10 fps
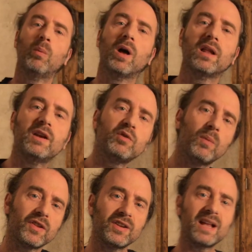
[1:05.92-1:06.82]
Well, if you
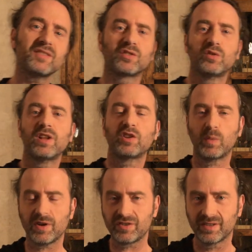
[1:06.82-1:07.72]
want an answer to that
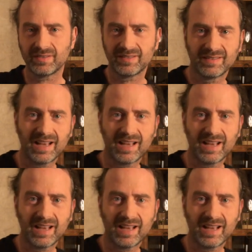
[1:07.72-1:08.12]
question,